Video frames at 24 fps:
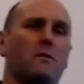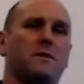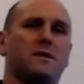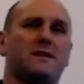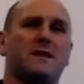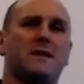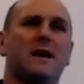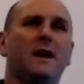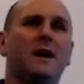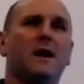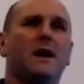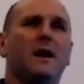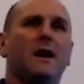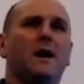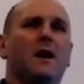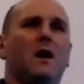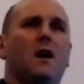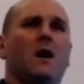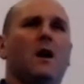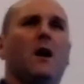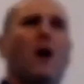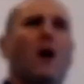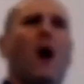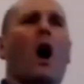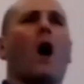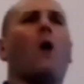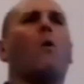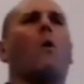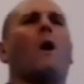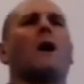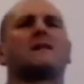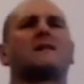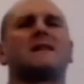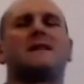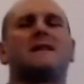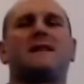I
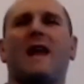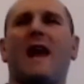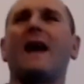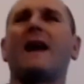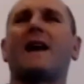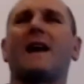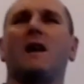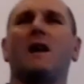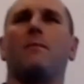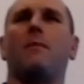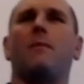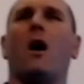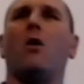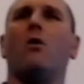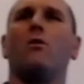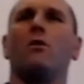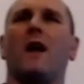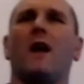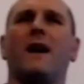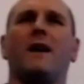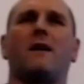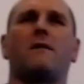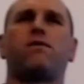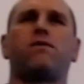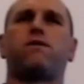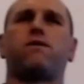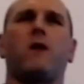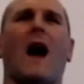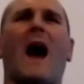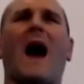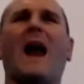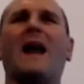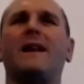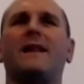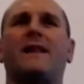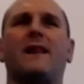wasn't thinking about like
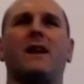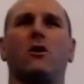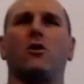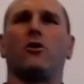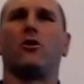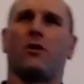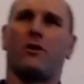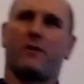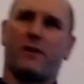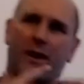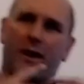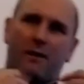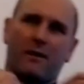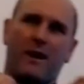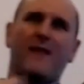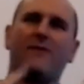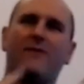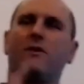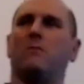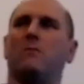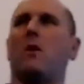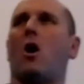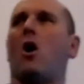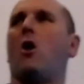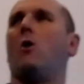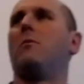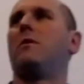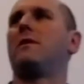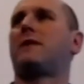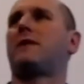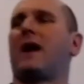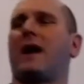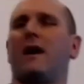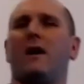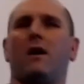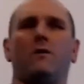anything other than in the
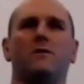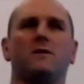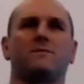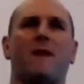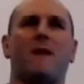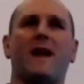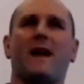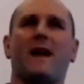moment, and I was